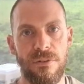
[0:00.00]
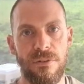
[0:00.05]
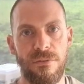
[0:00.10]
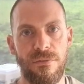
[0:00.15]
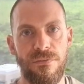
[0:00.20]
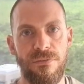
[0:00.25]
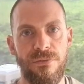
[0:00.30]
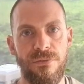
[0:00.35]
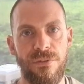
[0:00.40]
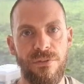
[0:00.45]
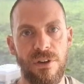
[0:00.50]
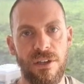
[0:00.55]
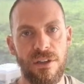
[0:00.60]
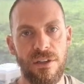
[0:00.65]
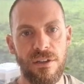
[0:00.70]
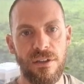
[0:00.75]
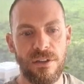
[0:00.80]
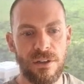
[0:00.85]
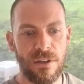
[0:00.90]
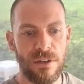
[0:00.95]

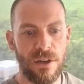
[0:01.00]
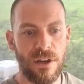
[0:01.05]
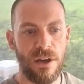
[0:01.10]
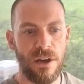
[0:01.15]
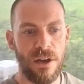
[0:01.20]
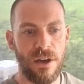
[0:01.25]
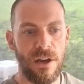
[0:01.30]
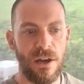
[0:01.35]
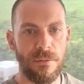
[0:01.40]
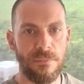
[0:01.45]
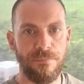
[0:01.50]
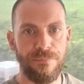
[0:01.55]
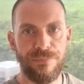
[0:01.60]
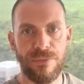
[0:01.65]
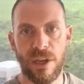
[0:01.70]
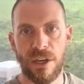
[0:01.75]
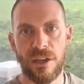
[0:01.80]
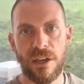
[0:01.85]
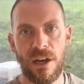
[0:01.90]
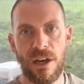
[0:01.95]
free
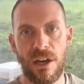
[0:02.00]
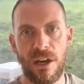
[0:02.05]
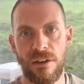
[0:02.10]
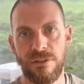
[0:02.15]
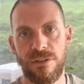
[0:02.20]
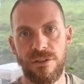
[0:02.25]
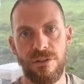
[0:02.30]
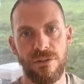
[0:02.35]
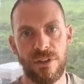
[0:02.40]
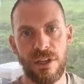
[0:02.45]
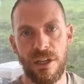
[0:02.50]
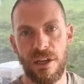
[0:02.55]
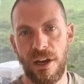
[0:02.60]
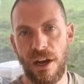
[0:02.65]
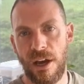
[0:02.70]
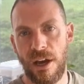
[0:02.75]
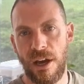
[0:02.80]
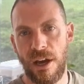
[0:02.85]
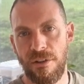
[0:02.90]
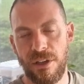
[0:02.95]
accounts. You get
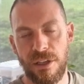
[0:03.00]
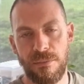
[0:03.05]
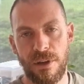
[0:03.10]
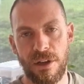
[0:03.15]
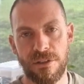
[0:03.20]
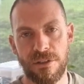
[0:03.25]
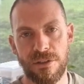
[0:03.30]
100 emails a